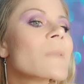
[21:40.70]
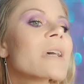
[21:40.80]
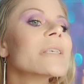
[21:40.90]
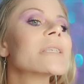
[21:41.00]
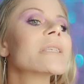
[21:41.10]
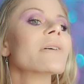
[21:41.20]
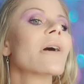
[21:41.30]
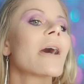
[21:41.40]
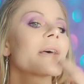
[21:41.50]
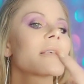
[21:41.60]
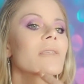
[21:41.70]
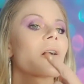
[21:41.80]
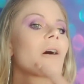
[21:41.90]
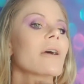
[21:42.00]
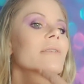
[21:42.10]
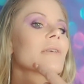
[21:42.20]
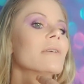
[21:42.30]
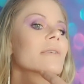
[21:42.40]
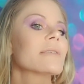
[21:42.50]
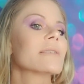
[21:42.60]
It still has not
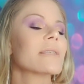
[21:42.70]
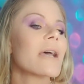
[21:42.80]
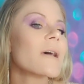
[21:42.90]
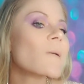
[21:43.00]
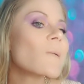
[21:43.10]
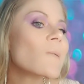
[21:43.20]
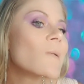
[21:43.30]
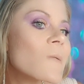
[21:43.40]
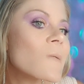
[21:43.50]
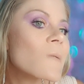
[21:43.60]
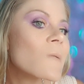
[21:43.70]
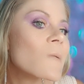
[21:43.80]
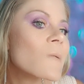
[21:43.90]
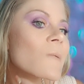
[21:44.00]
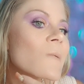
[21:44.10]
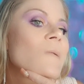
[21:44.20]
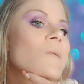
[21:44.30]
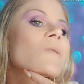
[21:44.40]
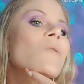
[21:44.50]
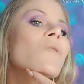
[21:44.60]
settled
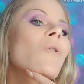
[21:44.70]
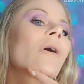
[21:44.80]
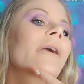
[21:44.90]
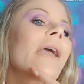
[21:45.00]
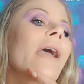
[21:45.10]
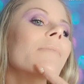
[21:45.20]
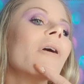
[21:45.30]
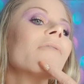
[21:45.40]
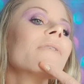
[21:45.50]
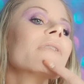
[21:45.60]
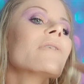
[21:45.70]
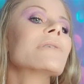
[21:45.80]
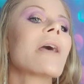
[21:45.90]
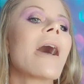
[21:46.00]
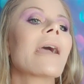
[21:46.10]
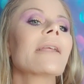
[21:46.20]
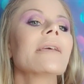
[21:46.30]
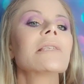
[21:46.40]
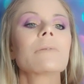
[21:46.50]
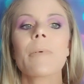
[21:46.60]
nor came off of those
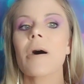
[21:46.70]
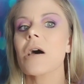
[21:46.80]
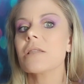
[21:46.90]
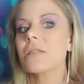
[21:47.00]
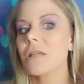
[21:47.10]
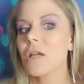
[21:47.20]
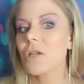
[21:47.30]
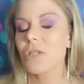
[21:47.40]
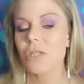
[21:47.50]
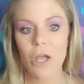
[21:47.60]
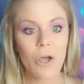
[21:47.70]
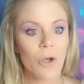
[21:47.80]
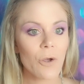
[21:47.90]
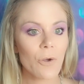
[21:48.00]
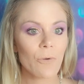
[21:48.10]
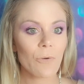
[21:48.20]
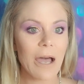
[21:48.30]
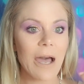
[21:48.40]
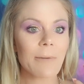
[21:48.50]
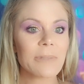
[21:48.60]
acne spots. So
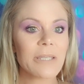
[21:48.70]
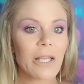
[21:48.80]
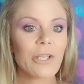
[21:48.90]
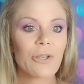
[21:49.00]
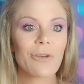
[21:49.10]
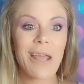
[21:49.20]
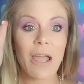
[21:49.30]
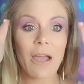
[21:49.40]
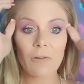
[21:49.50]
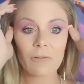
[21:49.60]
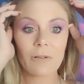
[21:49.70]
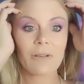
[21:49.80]
I'm telling you now,